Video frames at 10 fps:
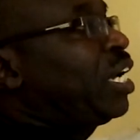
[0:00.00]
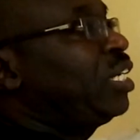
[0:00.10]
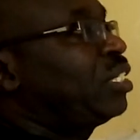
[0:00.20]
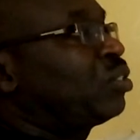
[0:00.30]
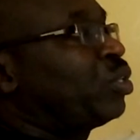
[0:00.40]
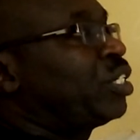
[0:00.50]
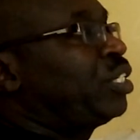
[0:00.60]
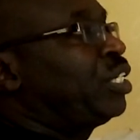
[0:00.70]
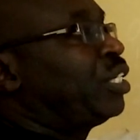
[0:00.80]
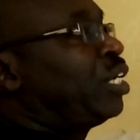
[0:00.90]
8,
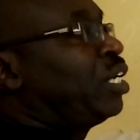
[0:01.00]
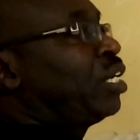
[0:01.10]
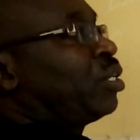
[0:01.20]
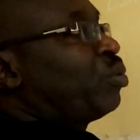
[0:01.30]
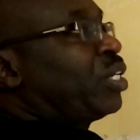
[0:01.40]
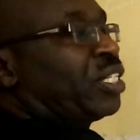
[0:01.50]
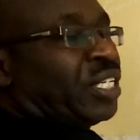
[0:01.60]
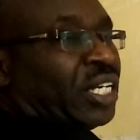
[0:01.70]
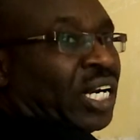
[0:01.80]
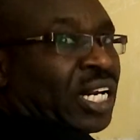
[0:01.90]
23.
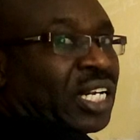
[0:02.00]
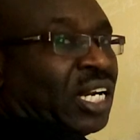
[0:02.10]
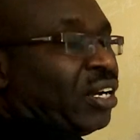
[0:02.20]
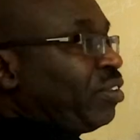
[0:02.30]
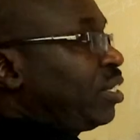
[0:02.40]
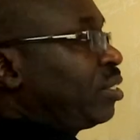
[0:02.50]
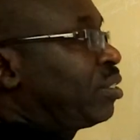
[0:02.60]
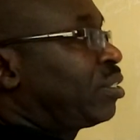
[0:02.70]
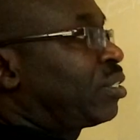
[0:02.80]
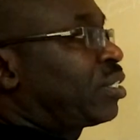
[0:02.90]
23 and 11,
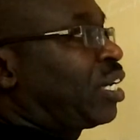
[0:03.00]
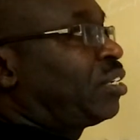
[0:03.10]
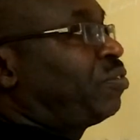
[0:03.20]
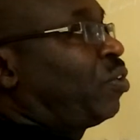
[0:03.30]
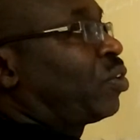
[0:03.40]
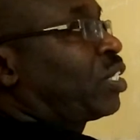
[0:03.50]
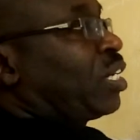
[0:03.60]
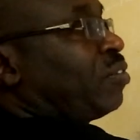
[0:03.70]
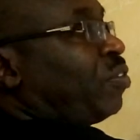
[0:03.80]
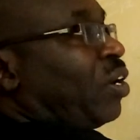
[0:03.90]
34.
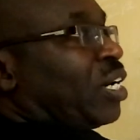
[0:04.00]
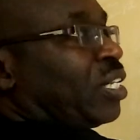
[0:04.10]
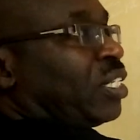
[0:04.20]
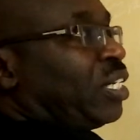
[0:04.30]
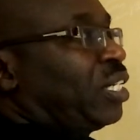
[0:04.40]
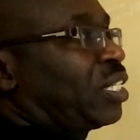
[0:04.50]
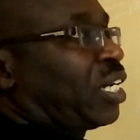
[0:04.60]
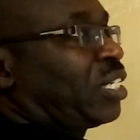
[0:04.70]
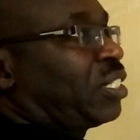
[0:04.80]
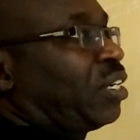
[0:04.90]
34 and 3,
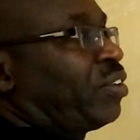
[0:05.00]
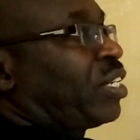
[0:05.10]
37.